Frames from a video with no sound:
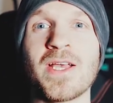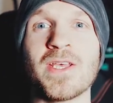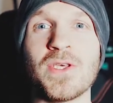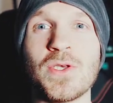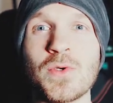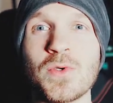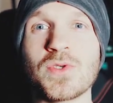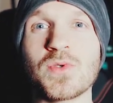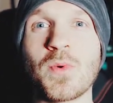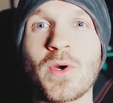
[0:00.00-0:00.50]

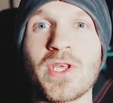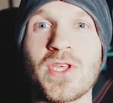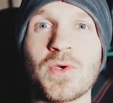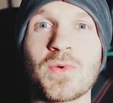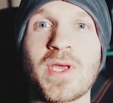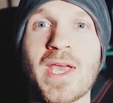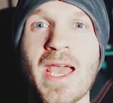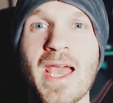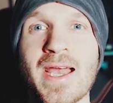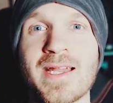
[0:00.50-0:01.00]
use what you
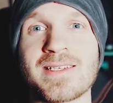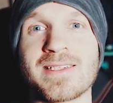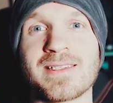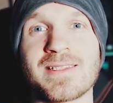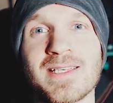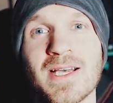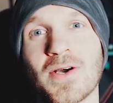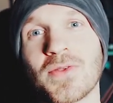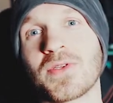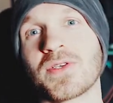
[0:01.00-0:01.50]
can to
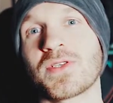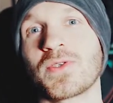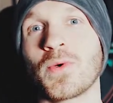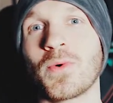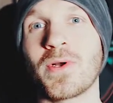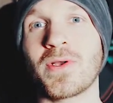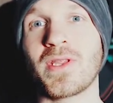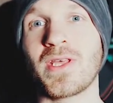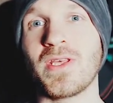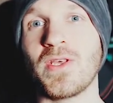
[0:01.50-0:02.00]
tell the
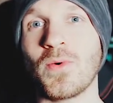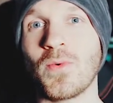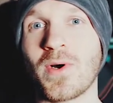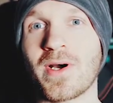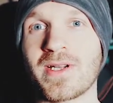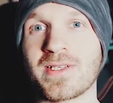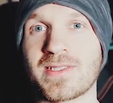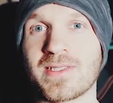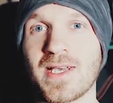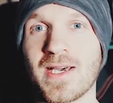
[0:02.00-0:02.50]
story that you
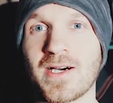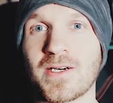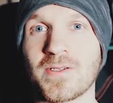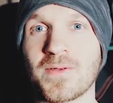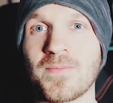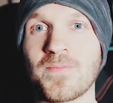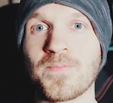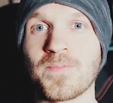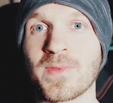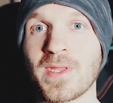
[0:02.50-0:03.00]
want to
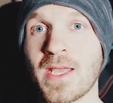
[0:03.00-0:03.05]
tell.